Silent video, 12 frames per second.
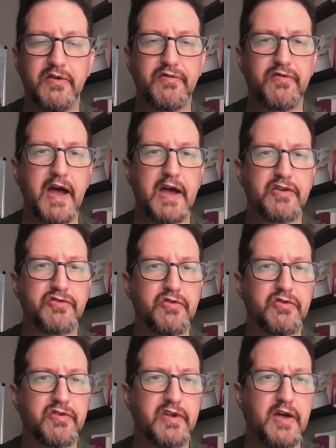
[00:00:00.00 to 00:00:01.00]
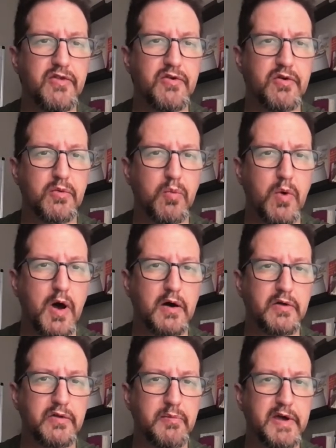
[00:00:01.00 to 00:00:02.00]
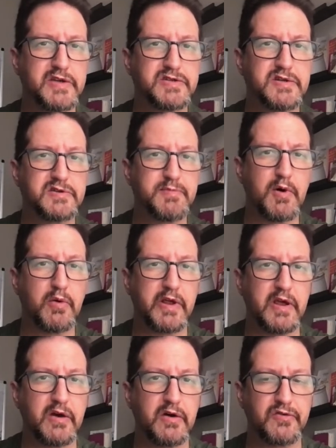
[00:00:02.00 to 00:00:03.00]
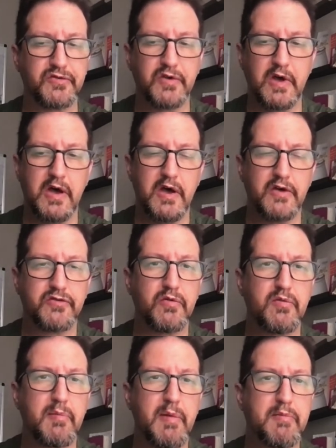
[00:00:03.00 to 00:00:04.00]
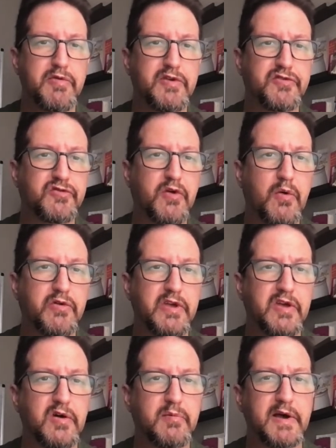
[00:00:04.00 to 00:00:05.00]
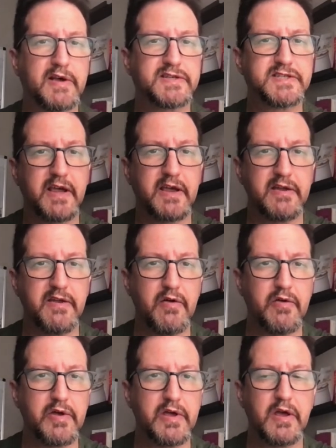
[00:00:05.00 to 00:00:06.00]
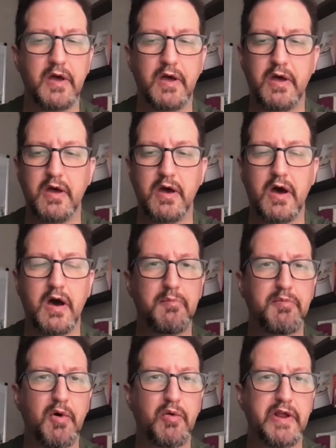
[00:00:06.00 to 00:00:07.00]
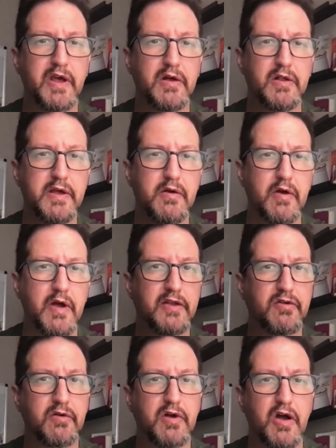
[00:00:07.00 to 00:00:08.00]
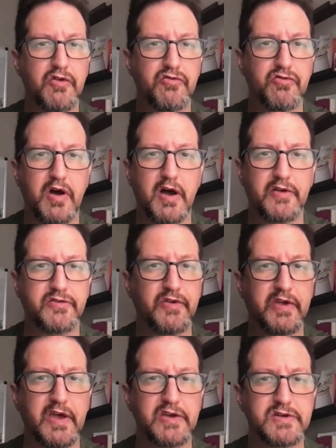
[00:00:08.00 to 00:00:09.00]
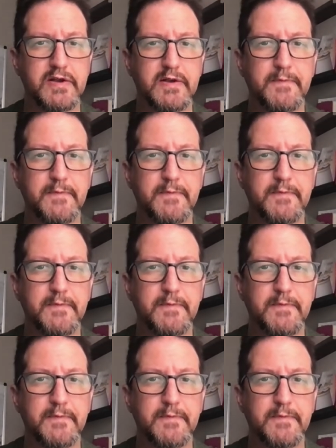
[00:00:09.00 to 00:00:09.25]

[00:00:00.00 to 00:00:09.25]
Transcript: fracture together while the patient's bone heals. So remember, this is going to heal by secondary bone healing or endochondral ossification.